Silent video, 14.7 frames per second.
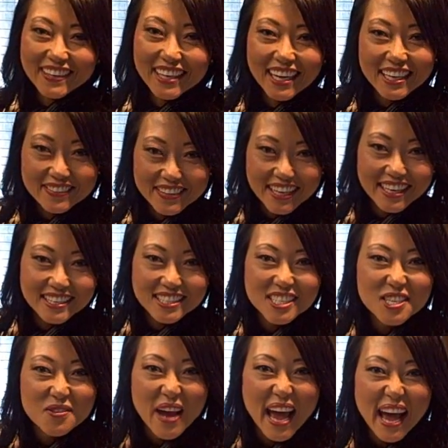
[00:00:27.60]
but what kind of
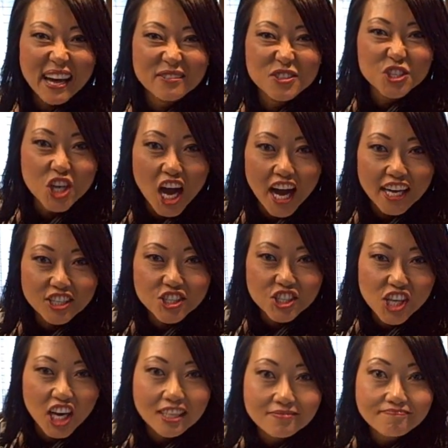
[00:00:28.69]
case do you have,
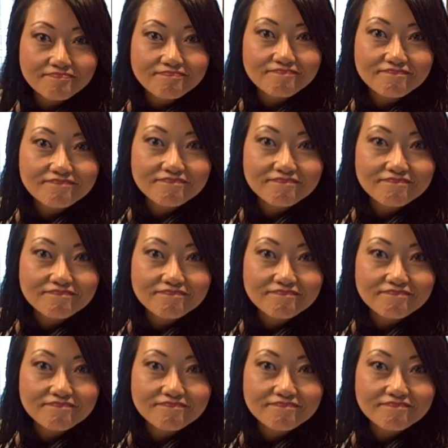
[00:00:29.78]
Judge?